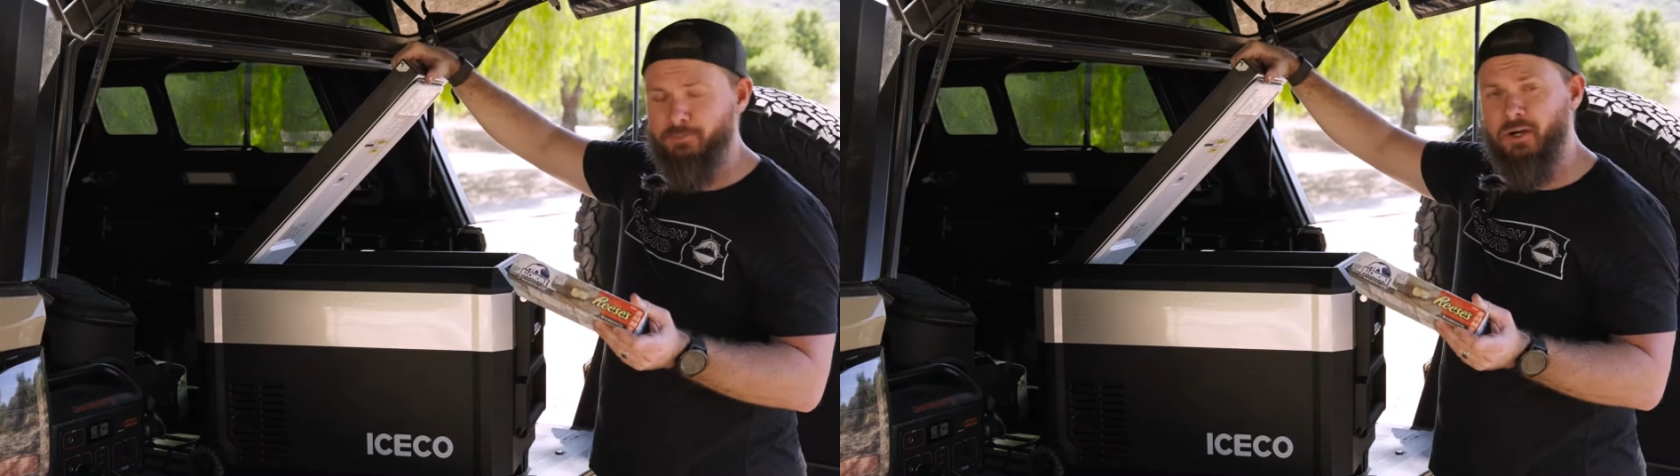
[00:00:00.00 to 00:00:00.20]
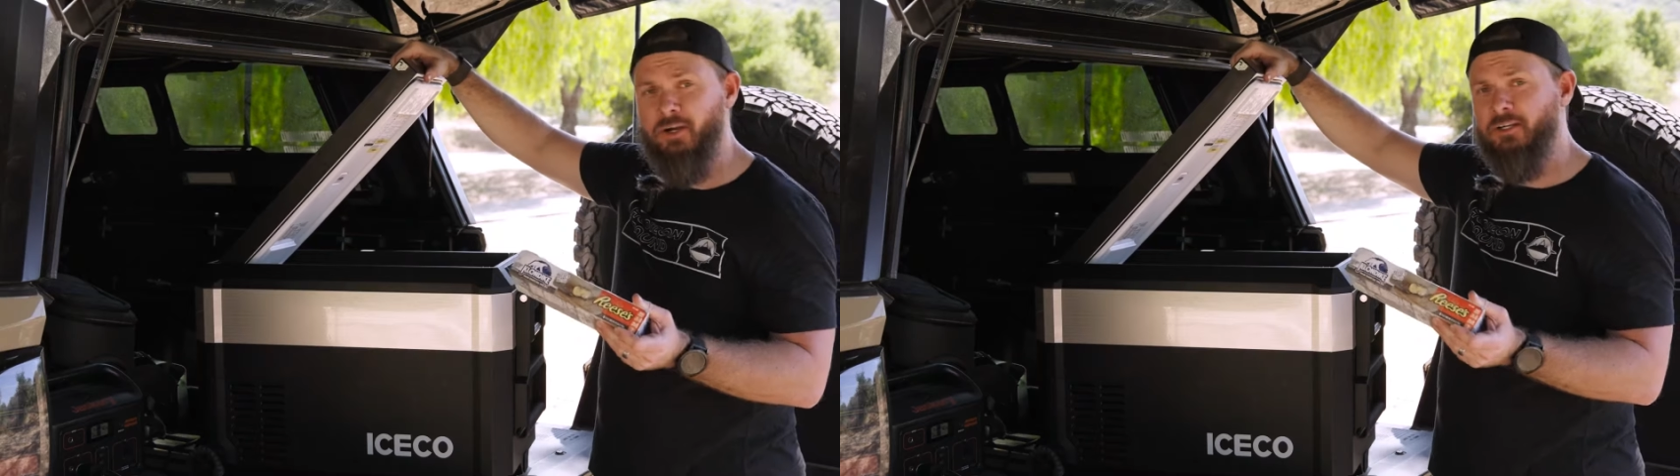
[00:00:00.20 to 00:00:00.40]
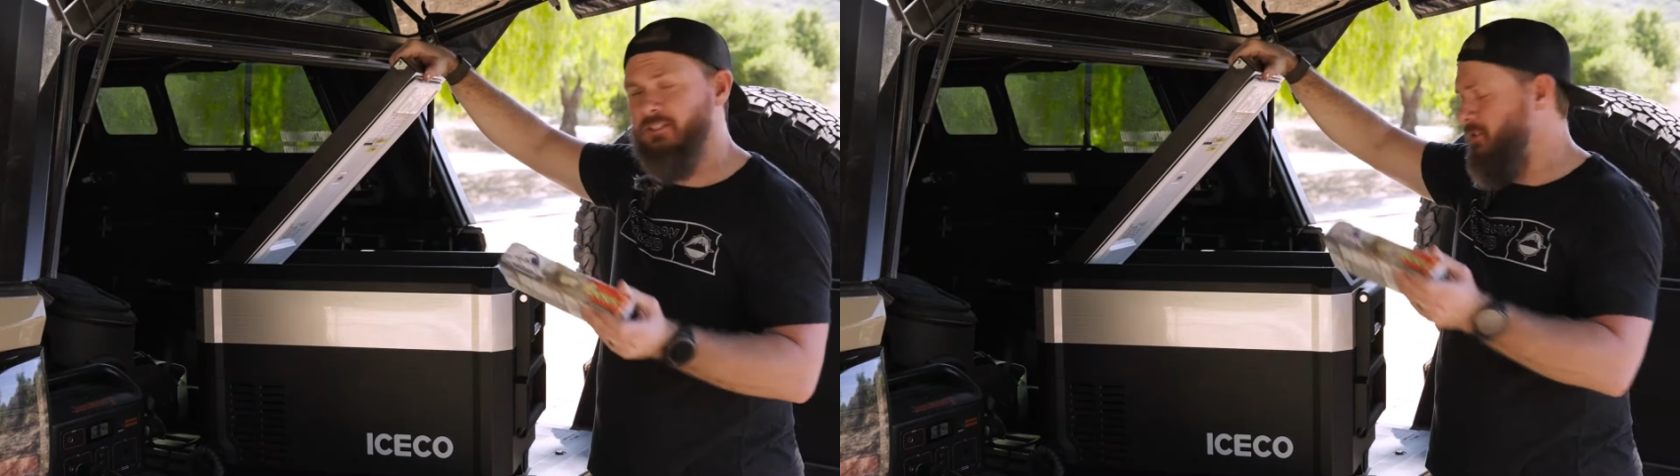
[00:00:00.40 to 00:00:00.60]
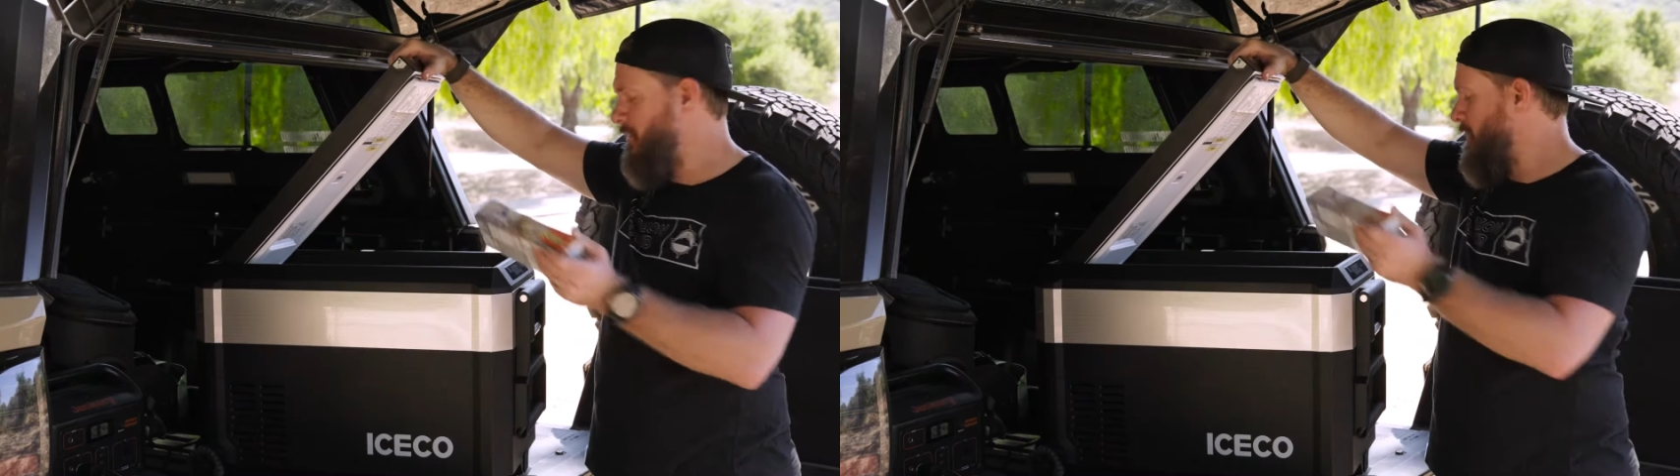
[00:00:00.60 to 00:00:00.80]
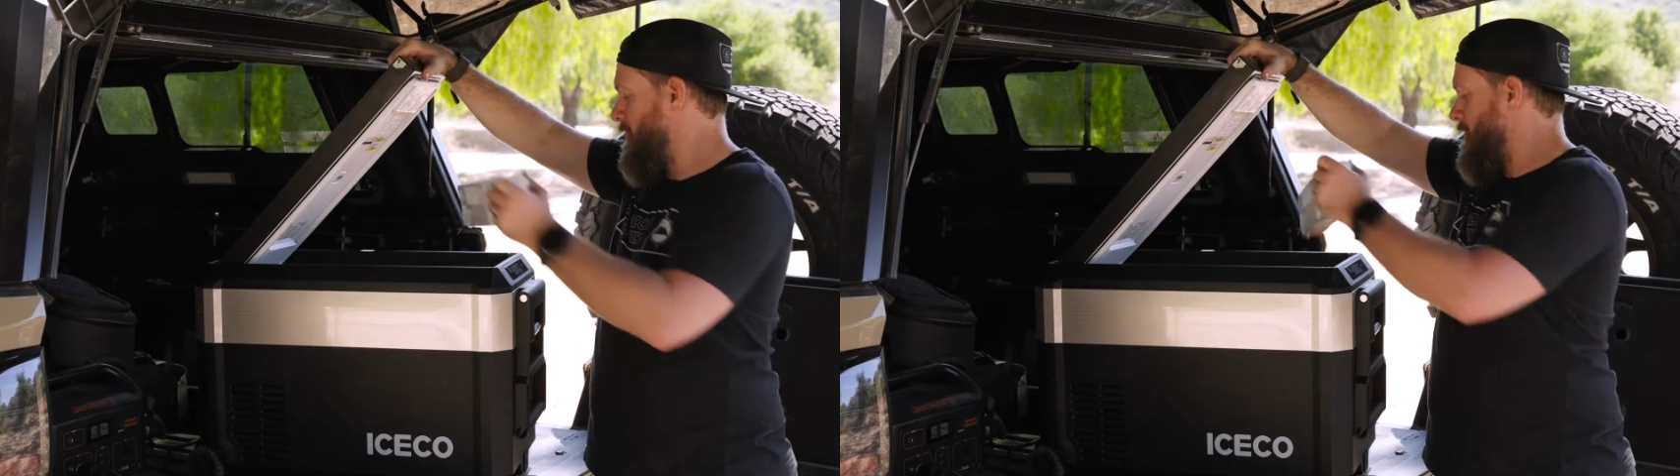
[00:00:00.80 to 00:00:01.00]
bars.
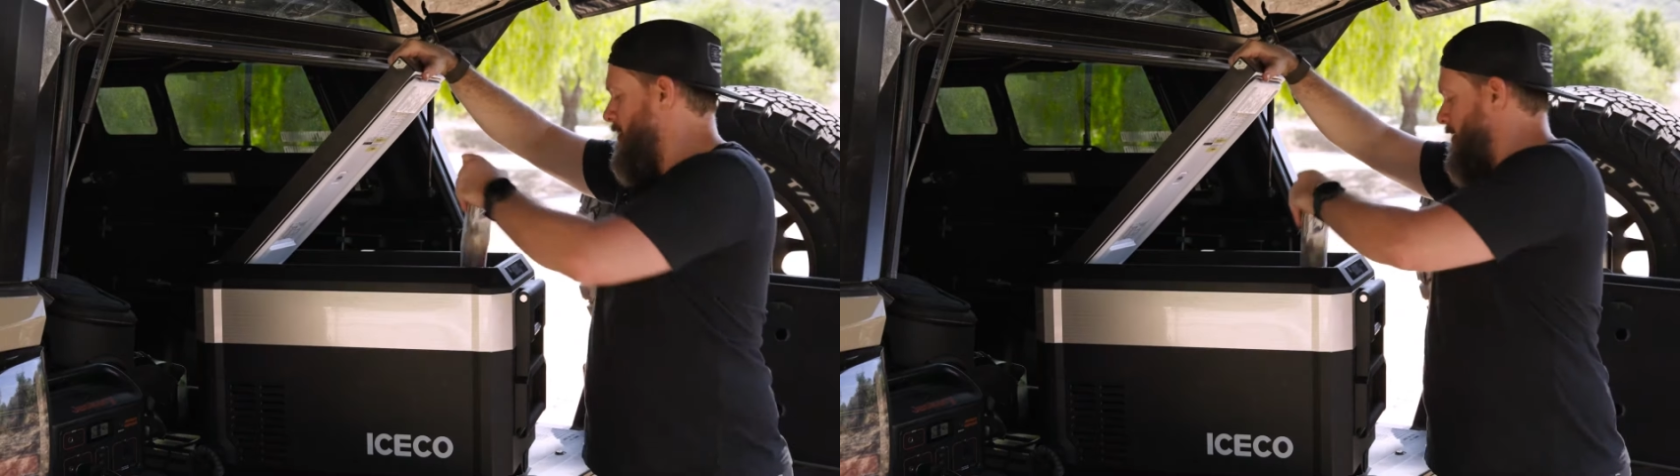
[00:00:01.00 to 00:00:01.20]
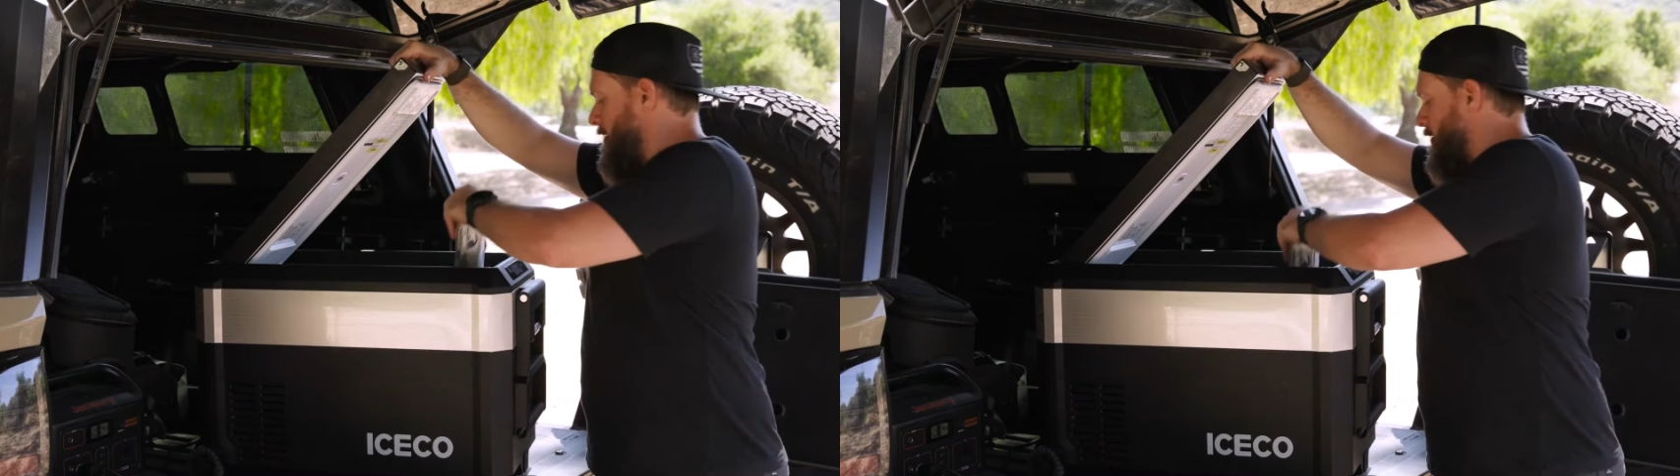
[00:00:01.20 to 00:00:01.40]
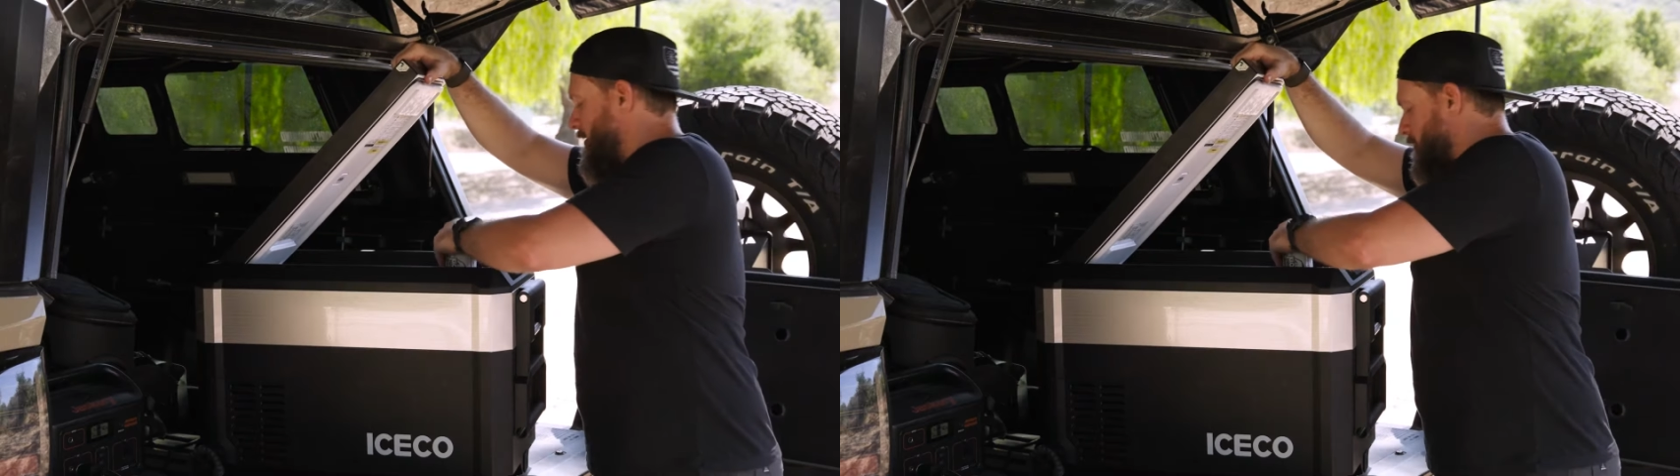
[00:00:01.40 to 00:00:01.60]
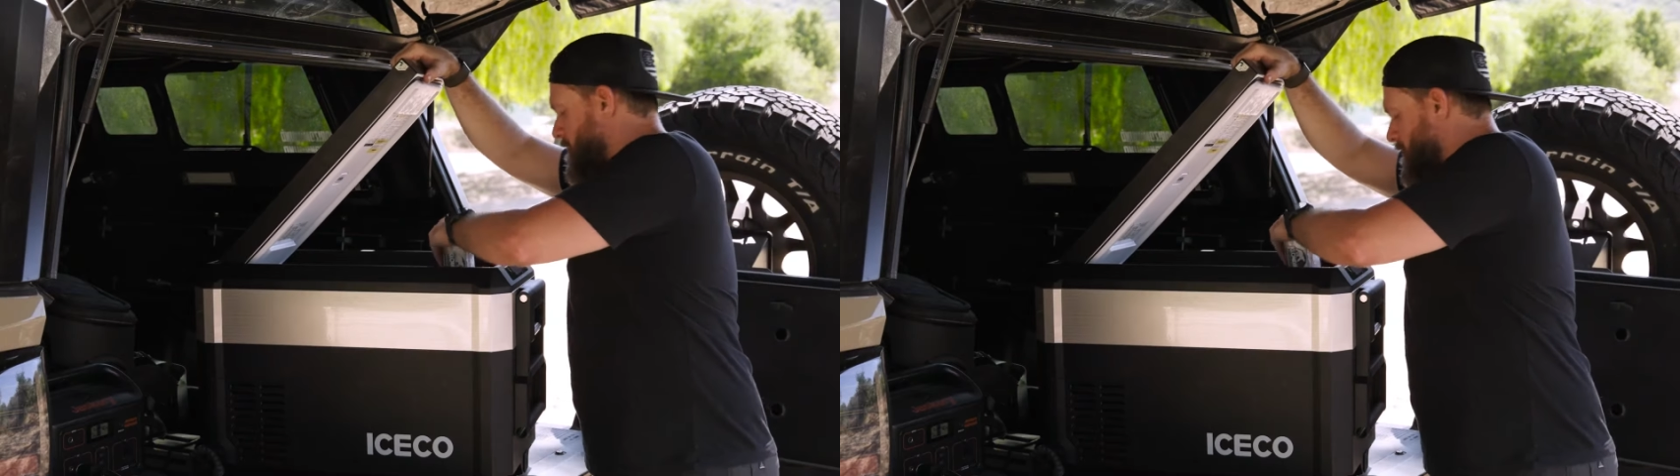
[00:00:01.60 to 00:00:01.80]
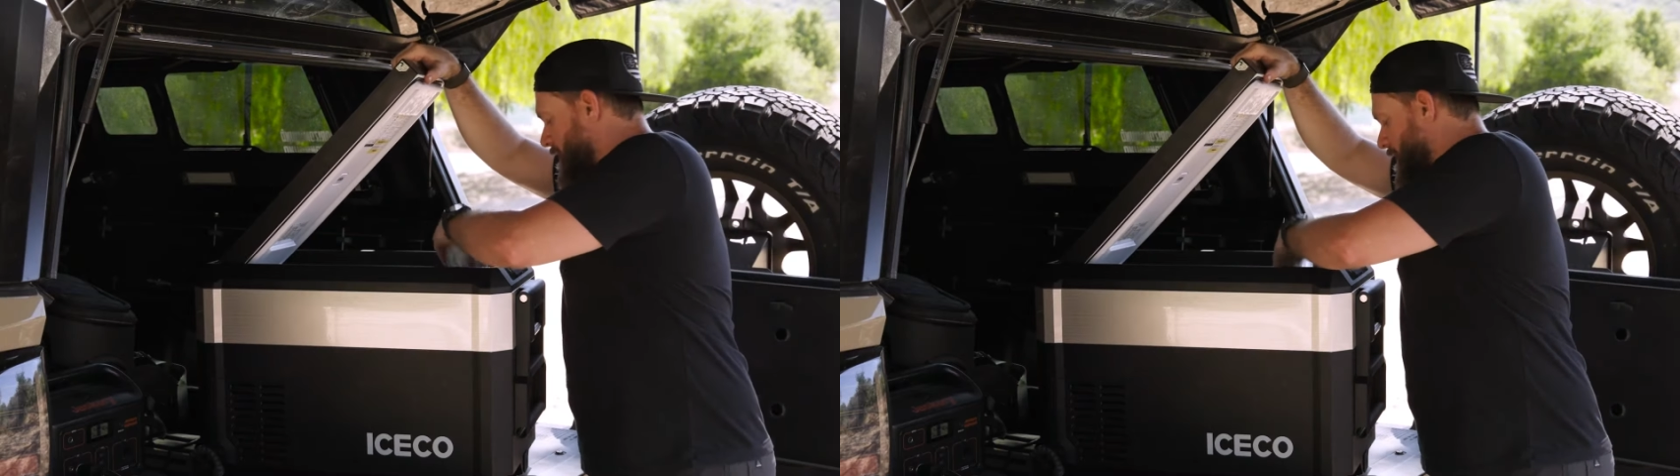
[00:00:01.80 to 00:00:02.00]
I'll get
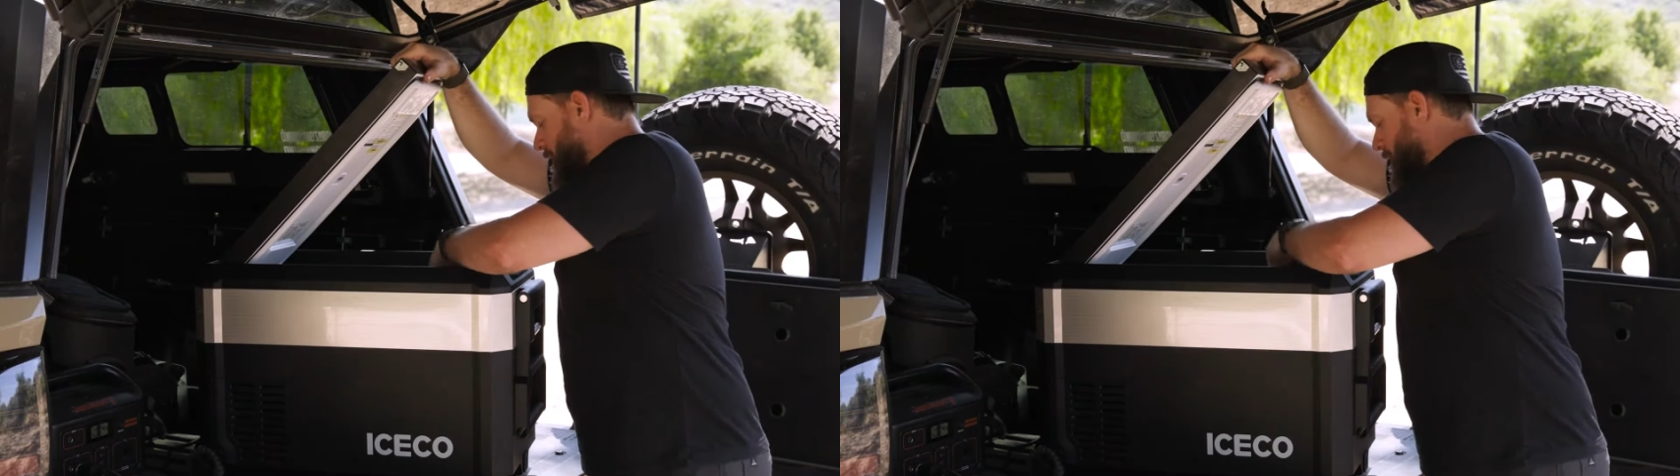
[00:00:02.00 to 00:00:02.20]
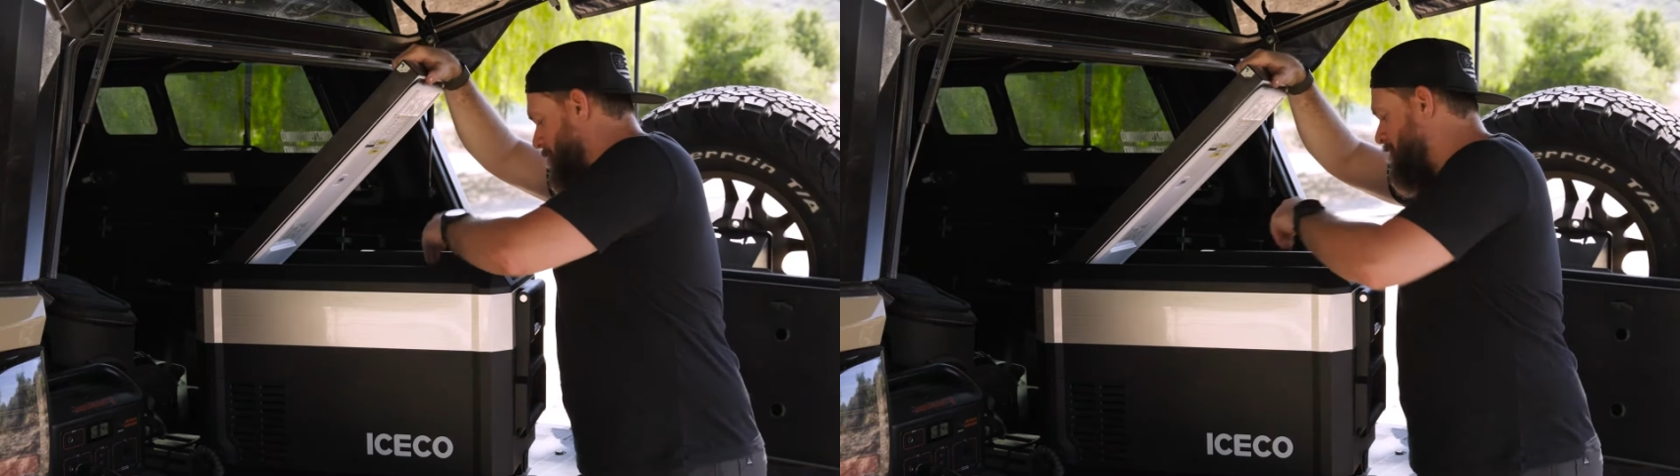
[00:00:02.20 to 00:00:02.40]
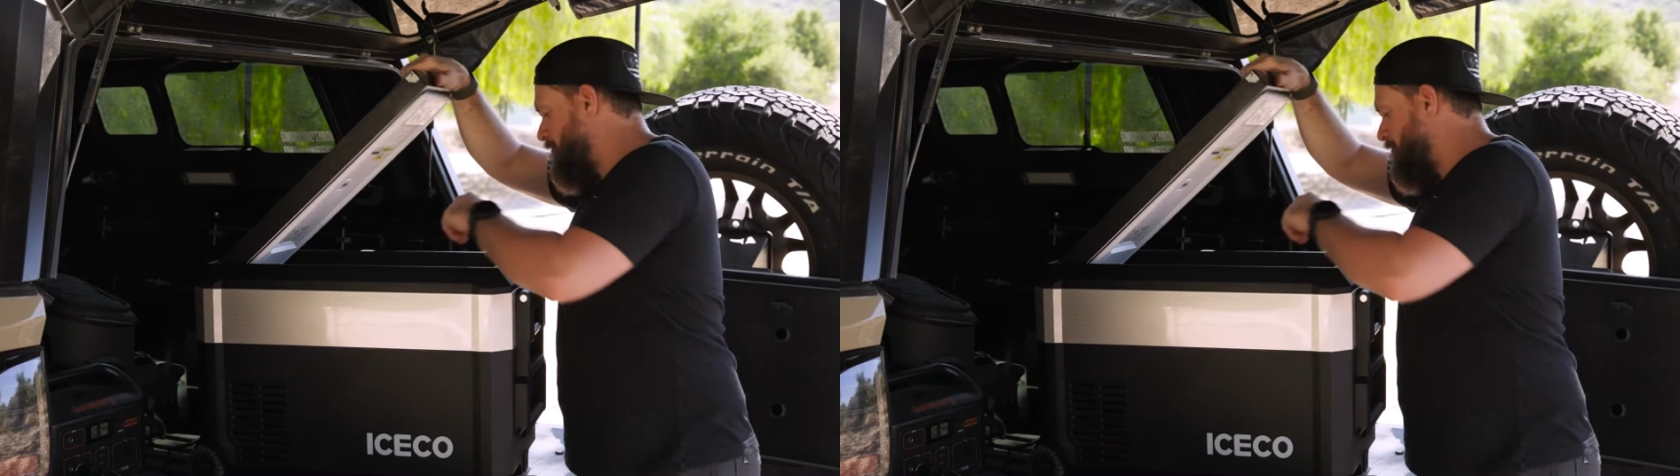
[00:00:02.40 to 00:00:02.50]
those later.